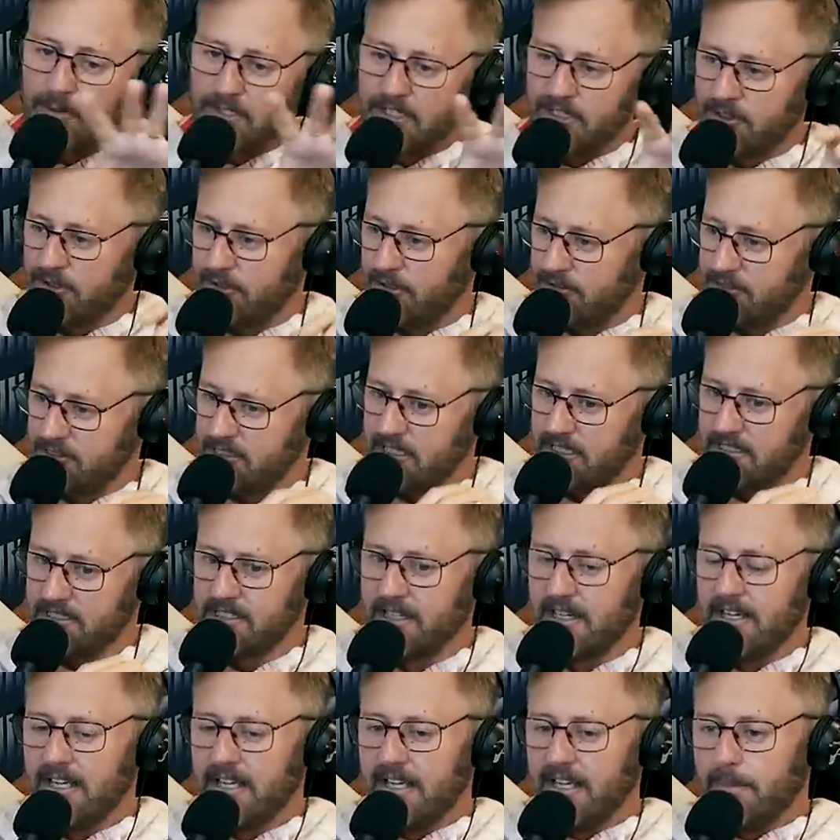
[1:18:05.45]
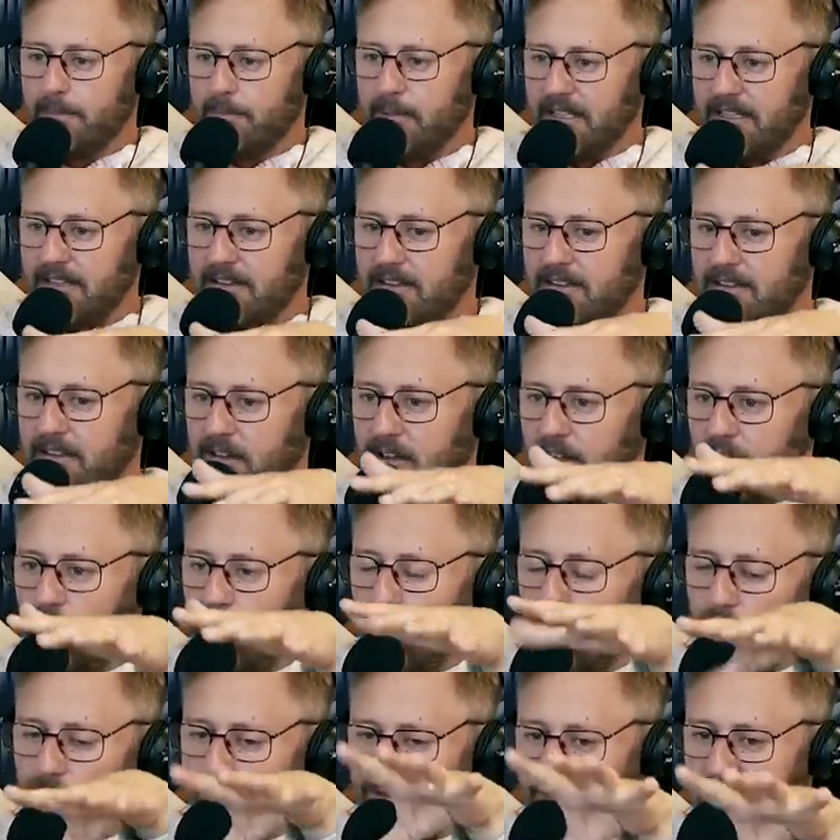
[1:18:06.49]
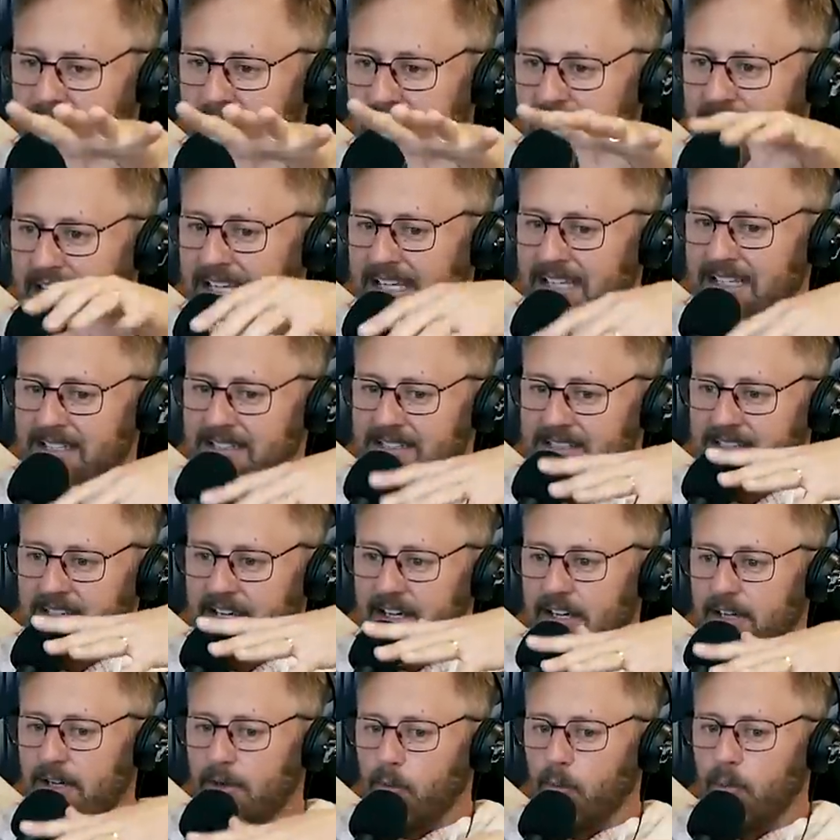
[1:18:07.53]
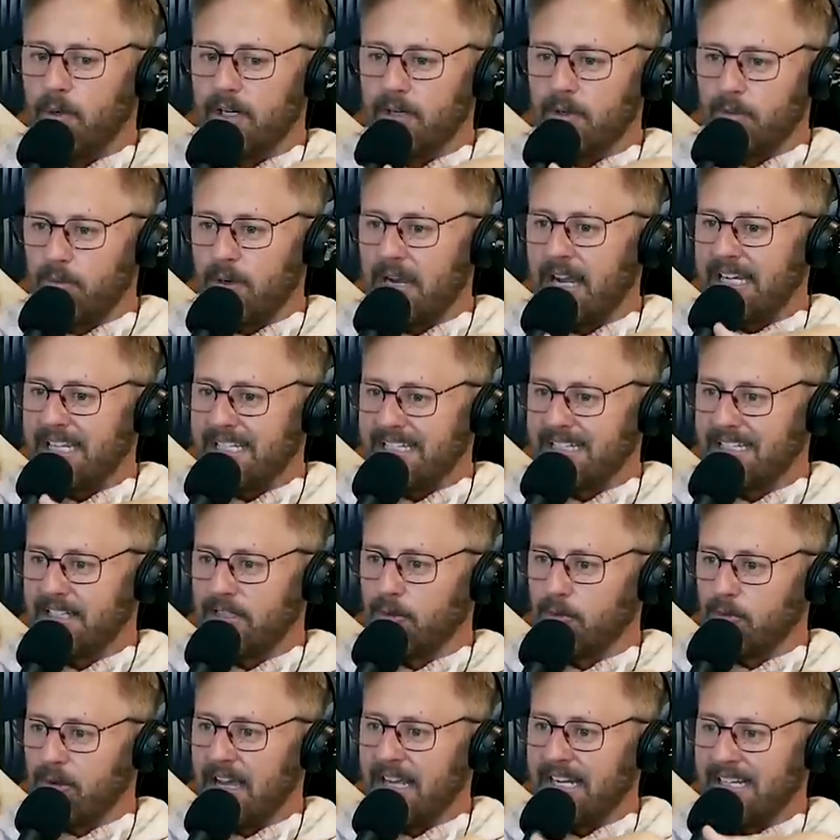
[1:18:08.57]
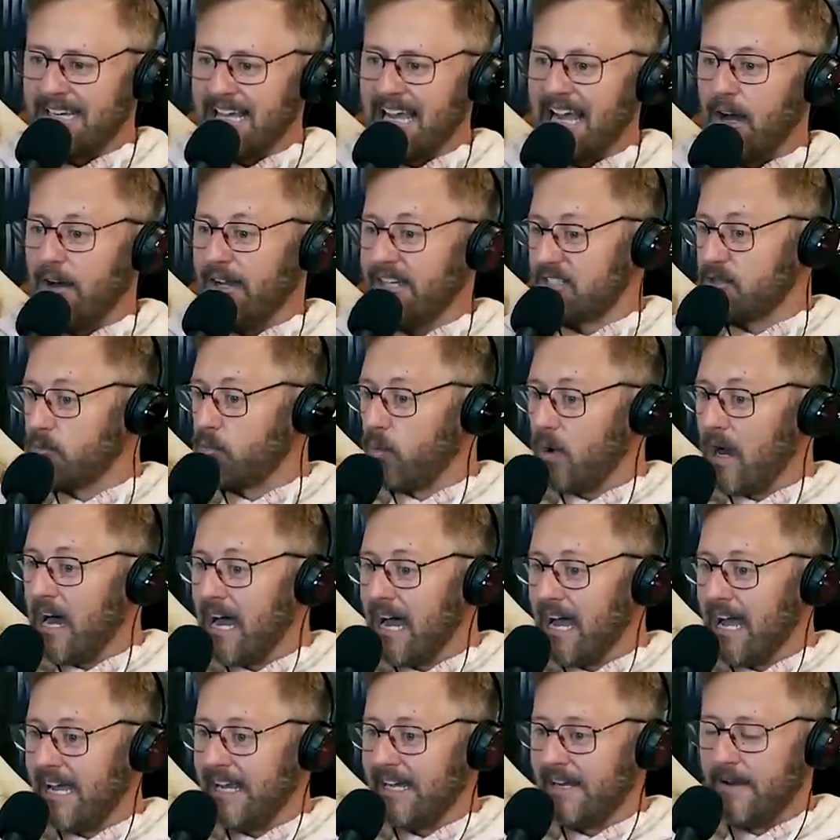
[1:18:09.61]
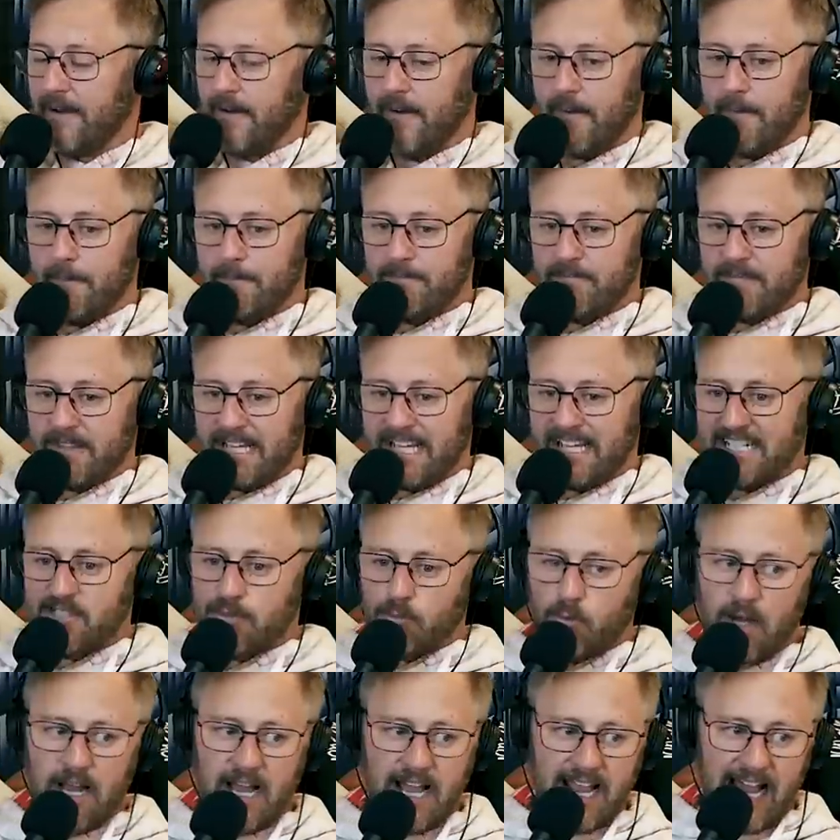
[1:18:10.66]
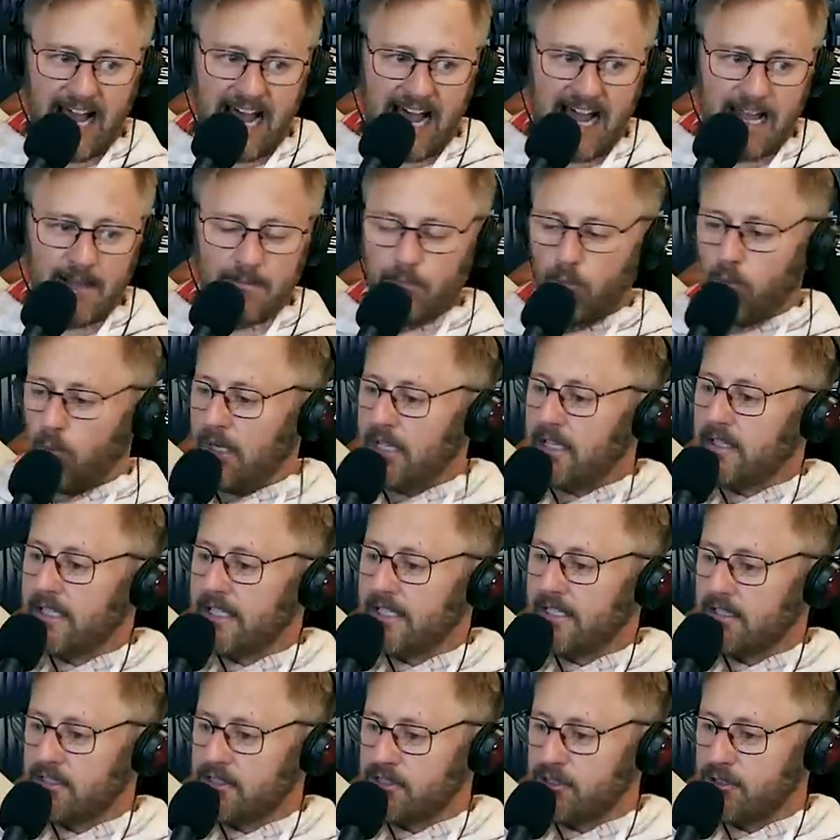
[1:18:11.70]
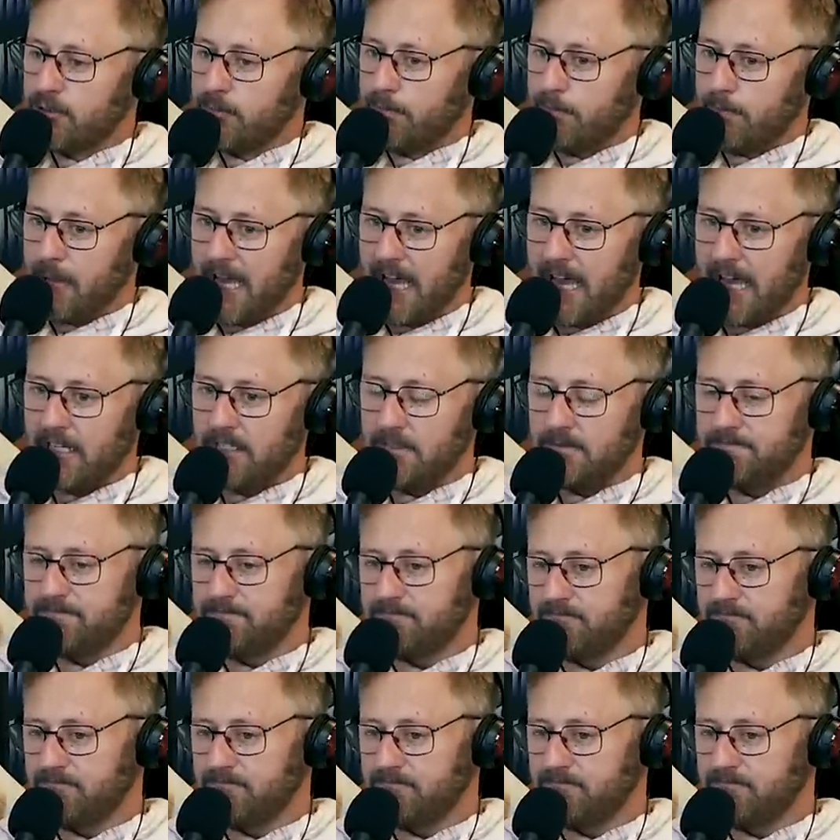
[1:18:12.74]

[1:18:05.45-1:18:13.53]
want to do those things. But the whole thing is, we're right here, right now. It's why, it's why I'm willing to bet